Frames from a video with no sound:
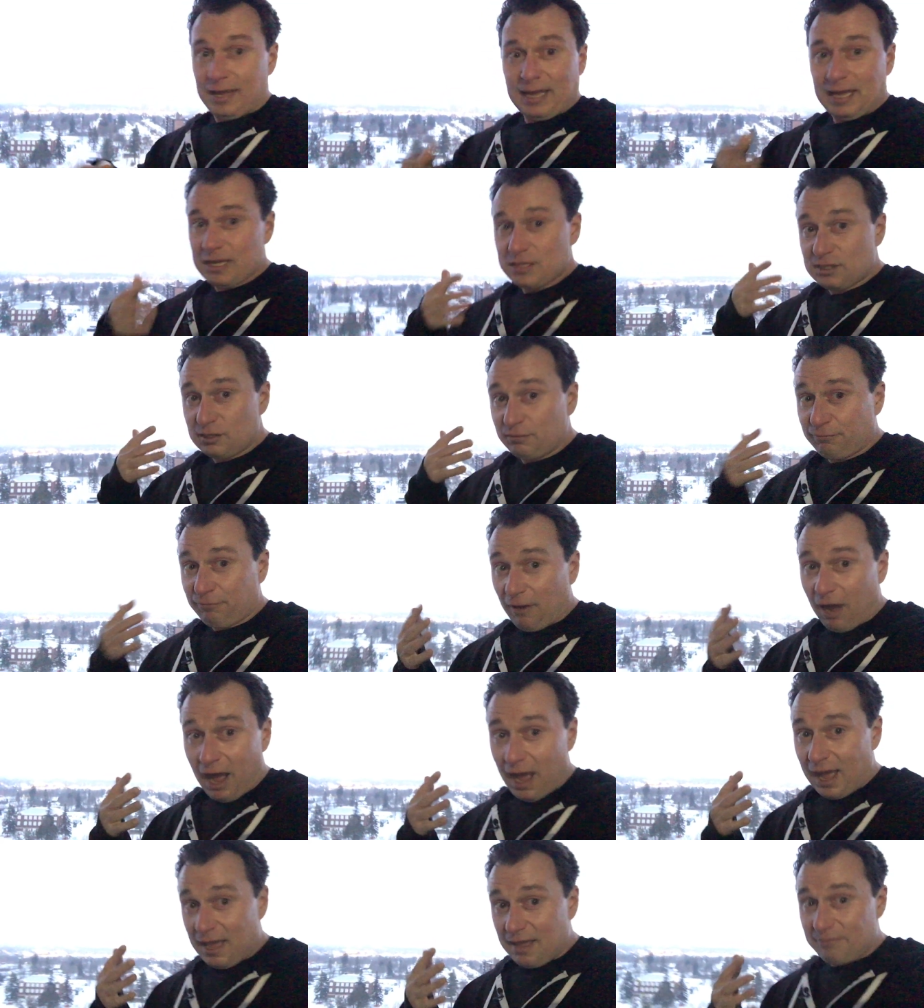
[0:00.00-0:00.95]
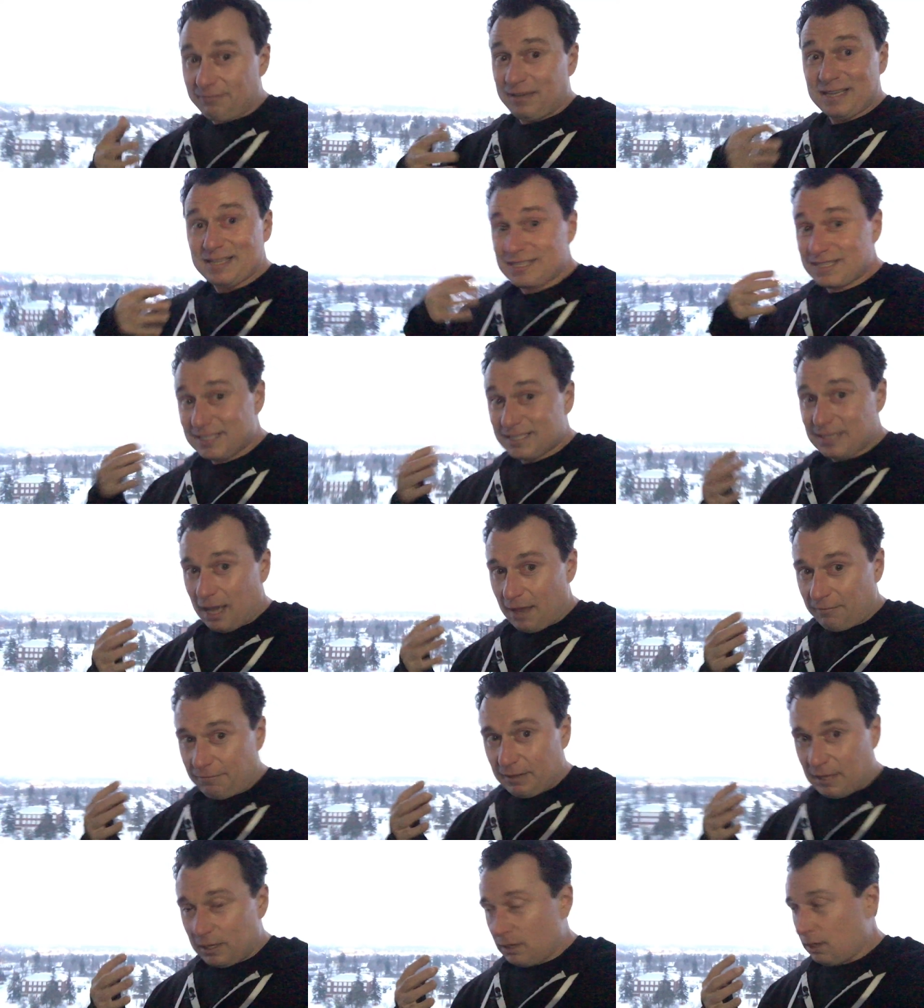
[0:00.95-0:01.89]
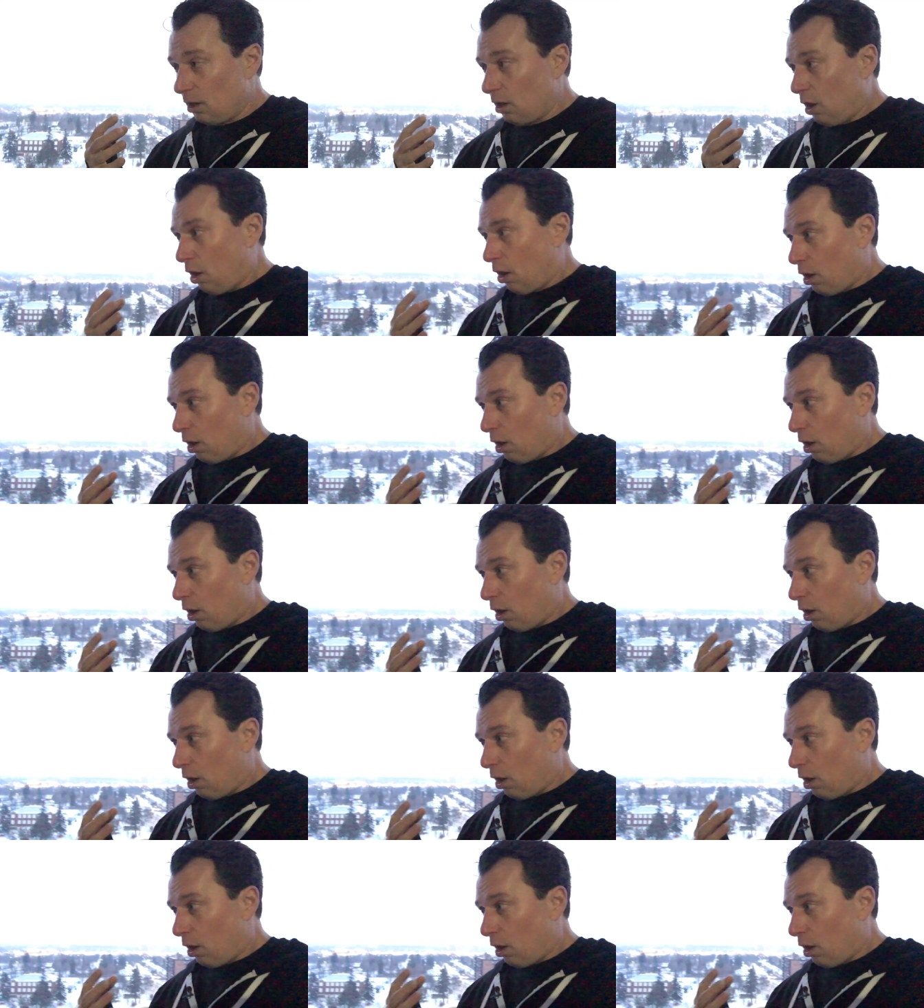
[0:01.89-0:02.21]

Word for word: it's five, it's seven,